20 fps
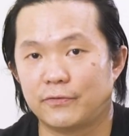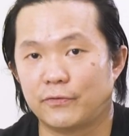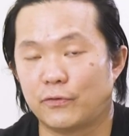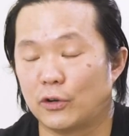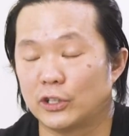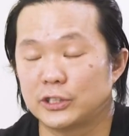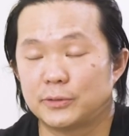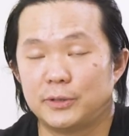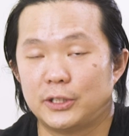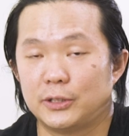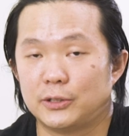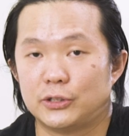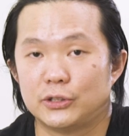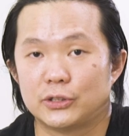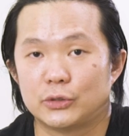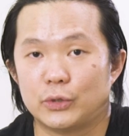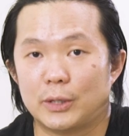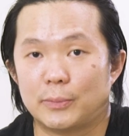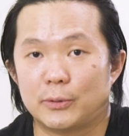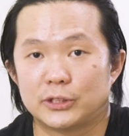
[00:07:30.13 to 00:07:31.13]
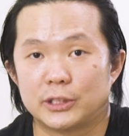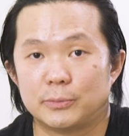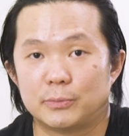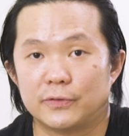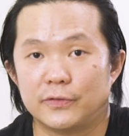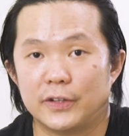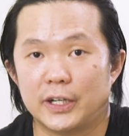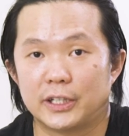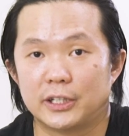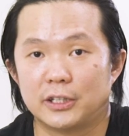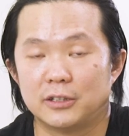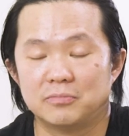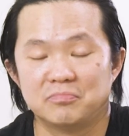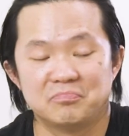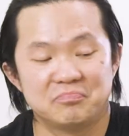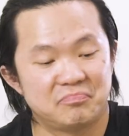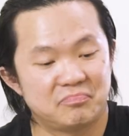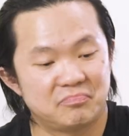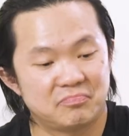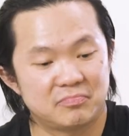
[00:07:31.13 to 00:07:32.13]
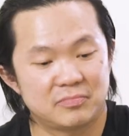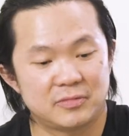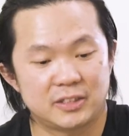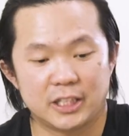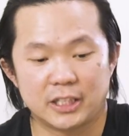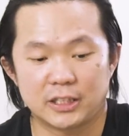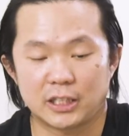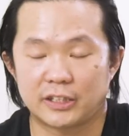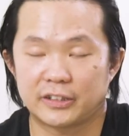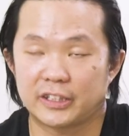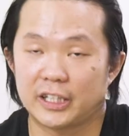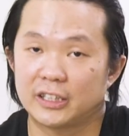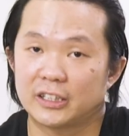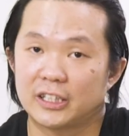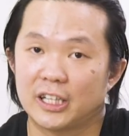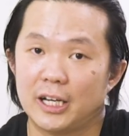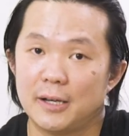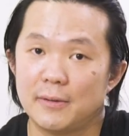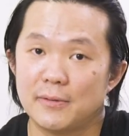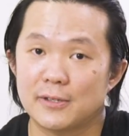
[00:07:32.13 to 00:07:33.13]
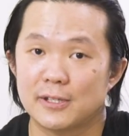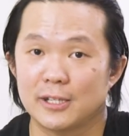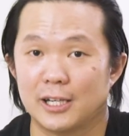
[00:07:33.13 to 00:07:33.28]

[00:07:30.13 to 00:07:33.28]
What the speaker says: force me to choose a web hosting provider, 10 out of 10 times,